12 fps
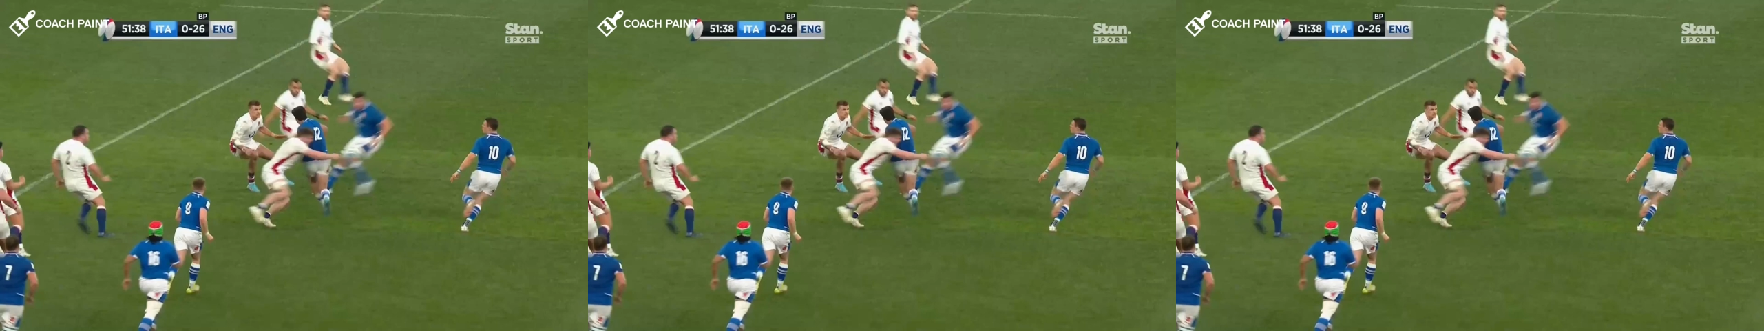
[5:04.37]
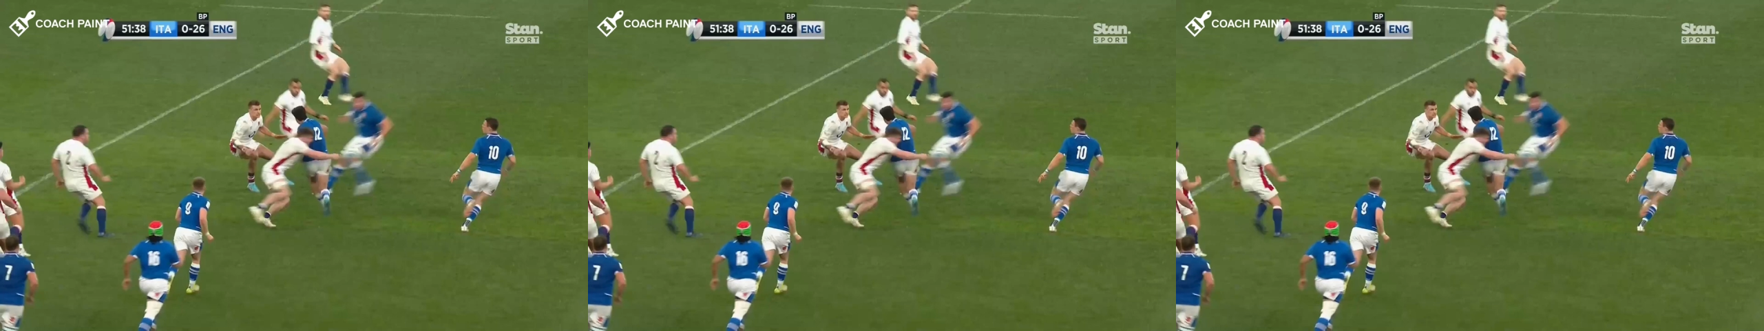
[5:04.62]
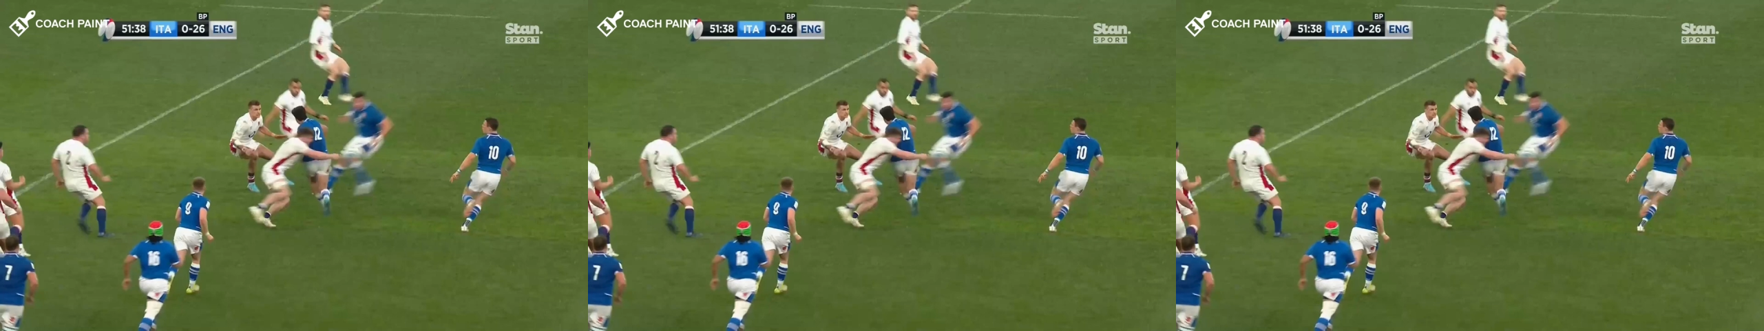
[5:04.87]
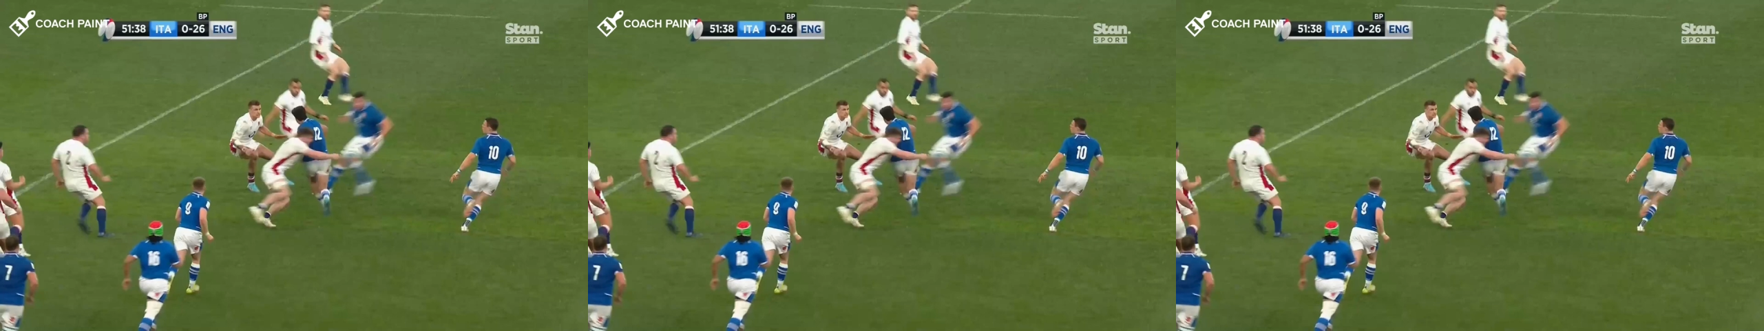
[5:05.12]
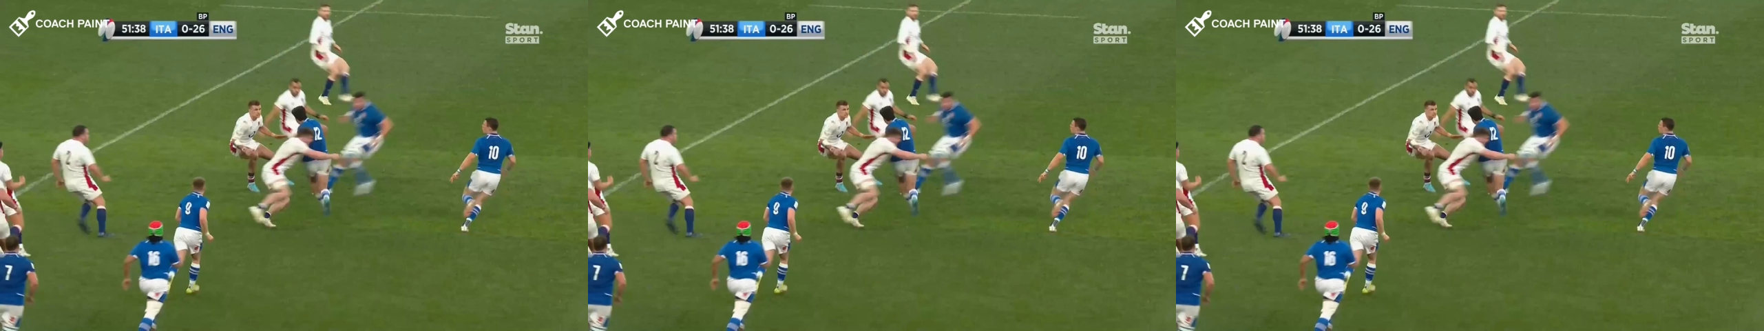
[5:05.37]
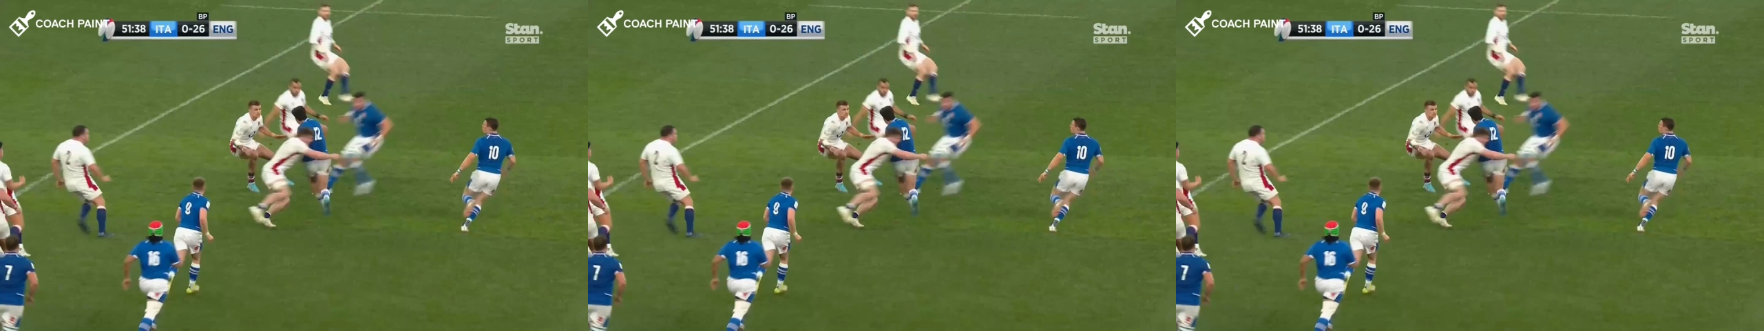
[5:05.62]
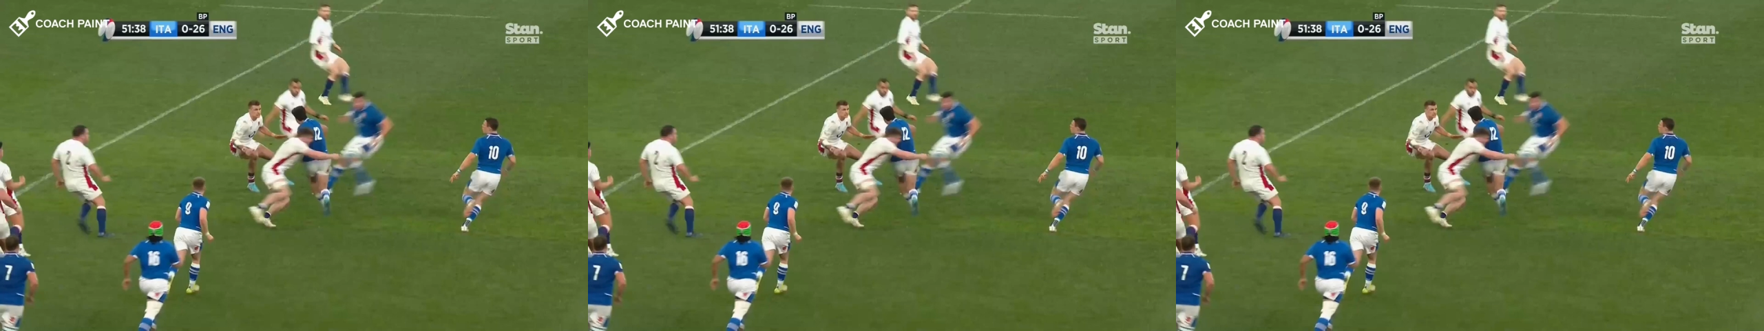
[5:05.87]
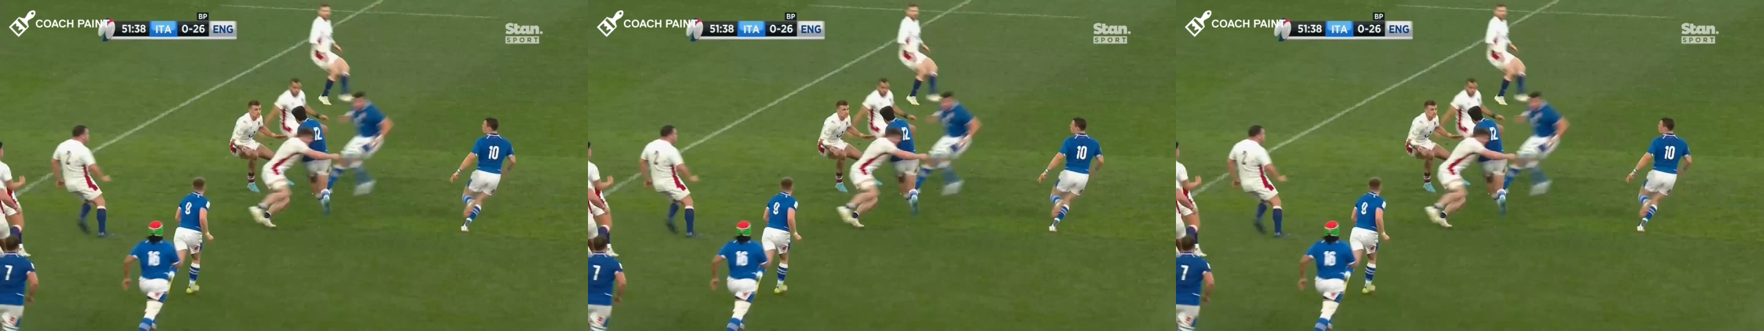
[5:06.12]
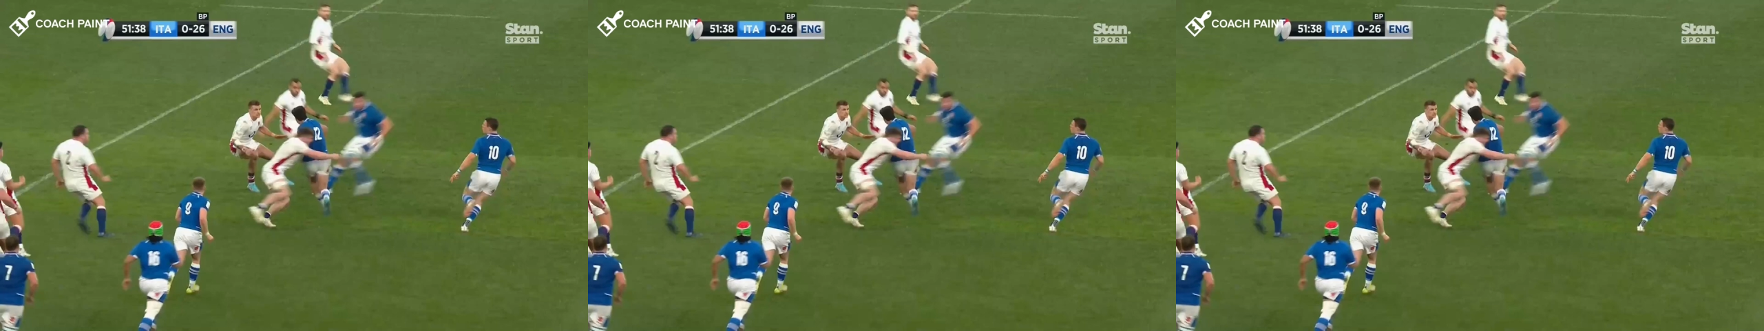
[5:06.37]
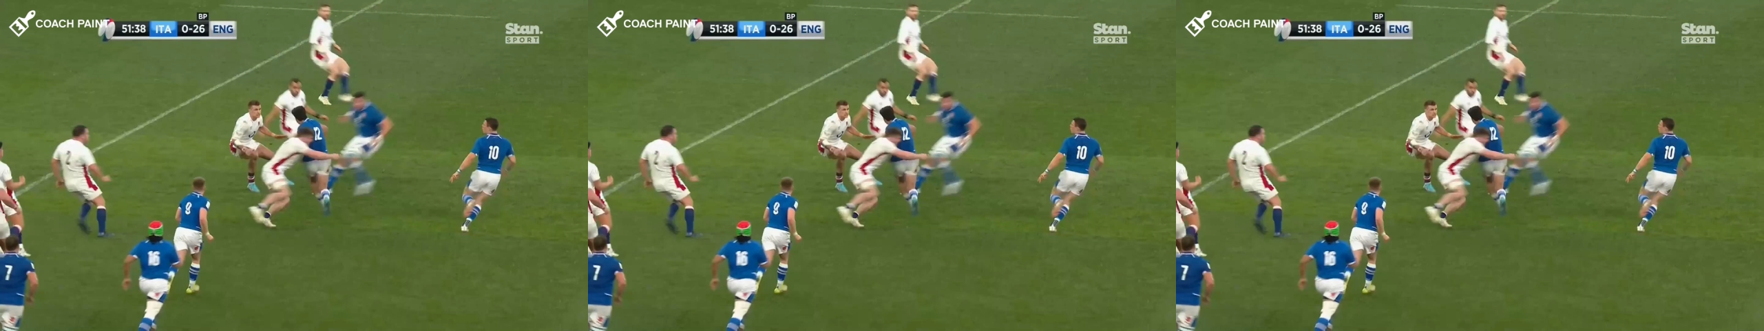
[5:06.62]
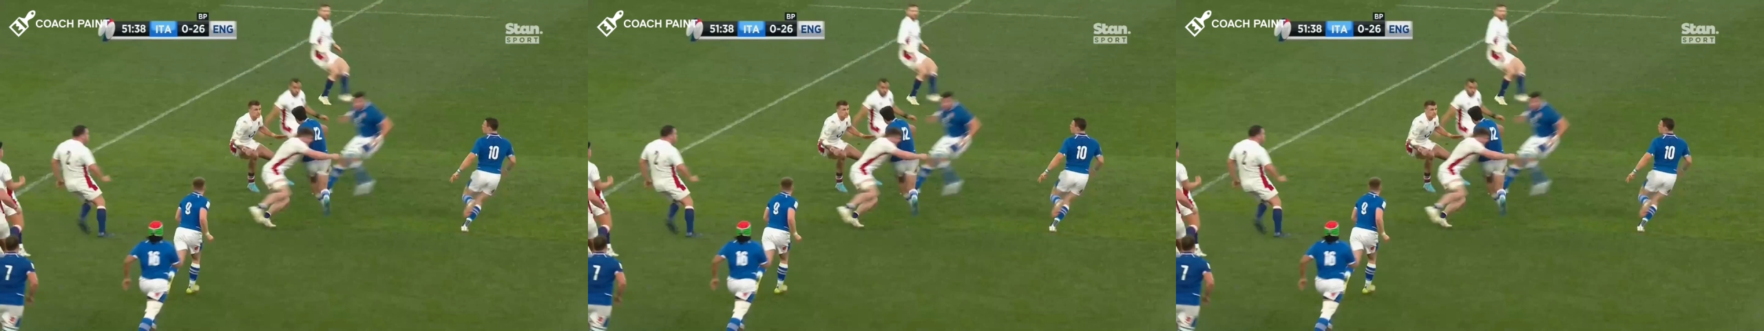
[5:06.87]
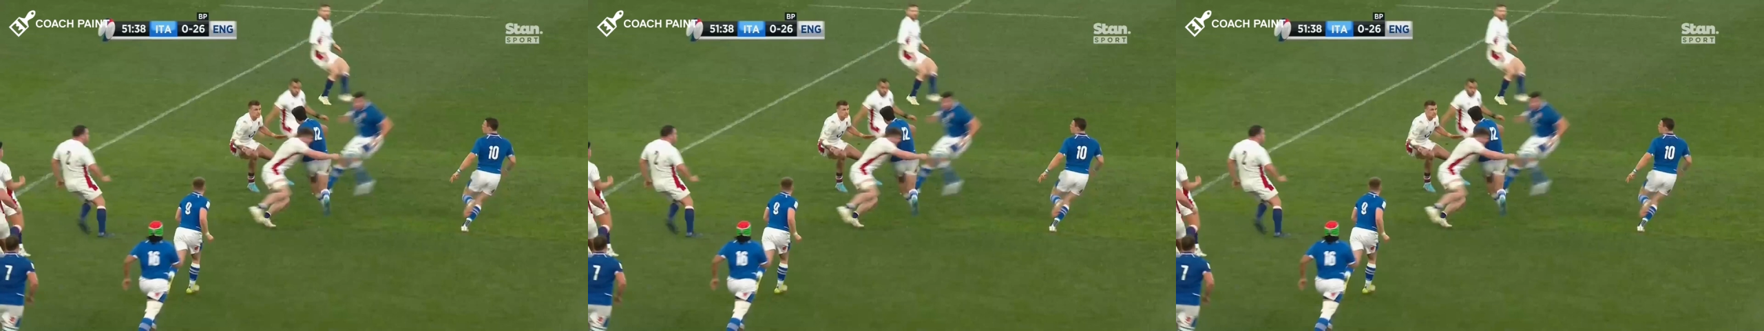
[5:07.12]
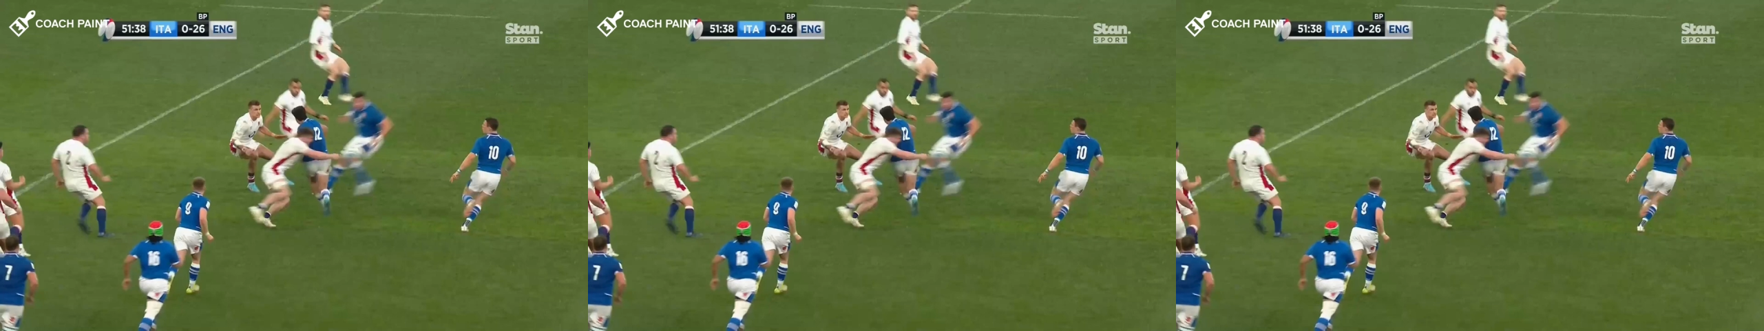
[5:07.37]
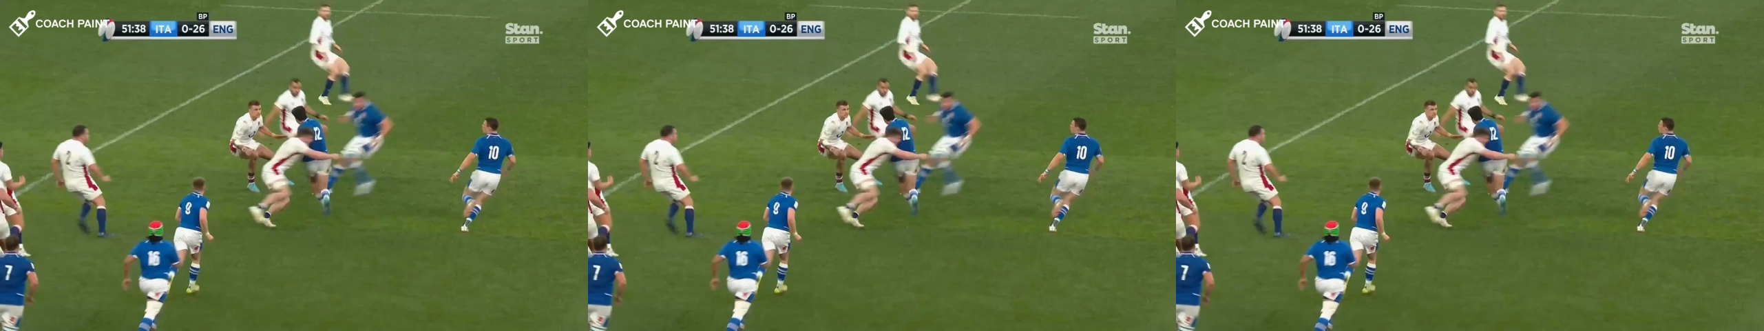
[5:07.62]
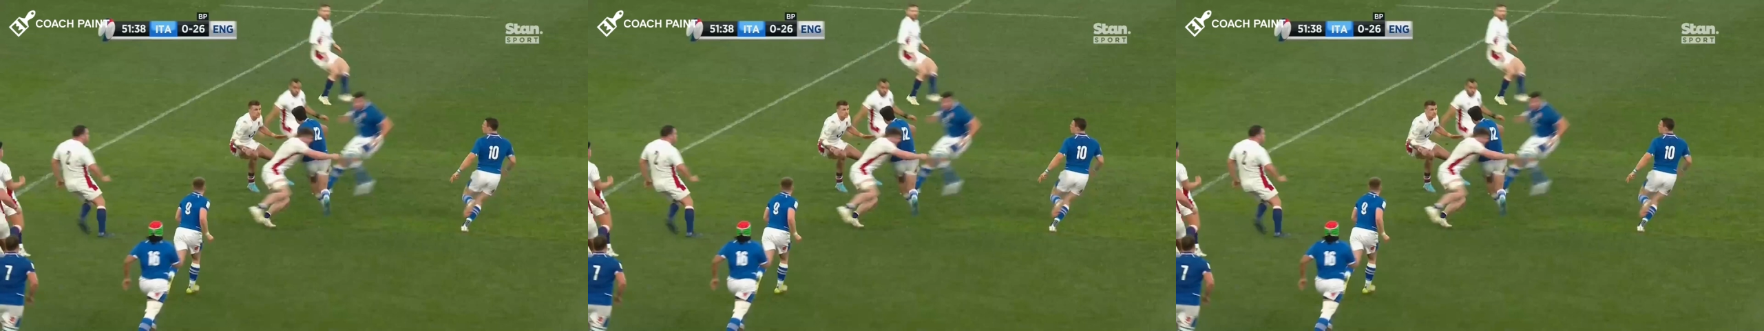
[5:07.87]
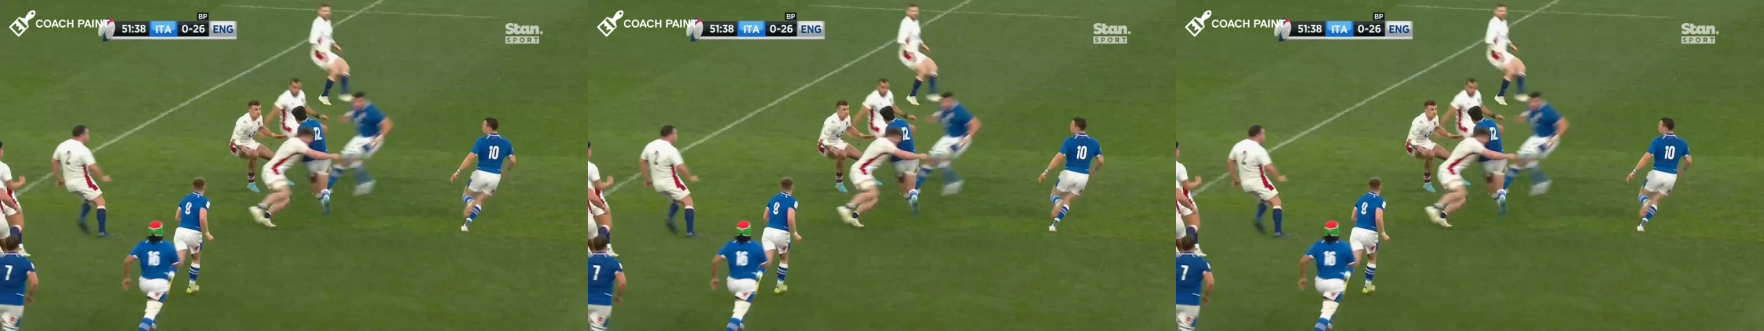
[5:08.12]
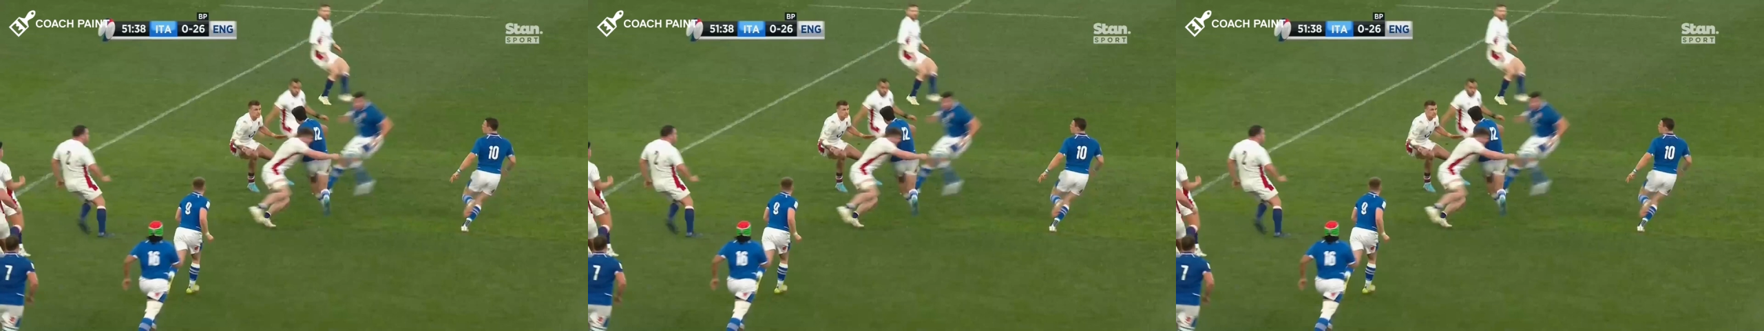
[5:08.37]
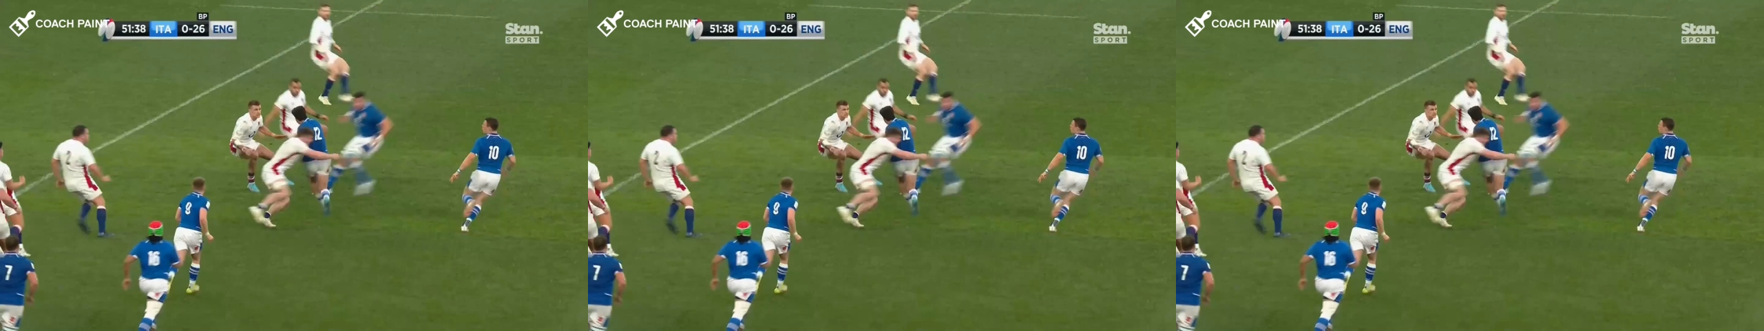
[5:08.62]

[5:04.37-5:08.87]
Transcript: No face is visible, so there are no lips to read.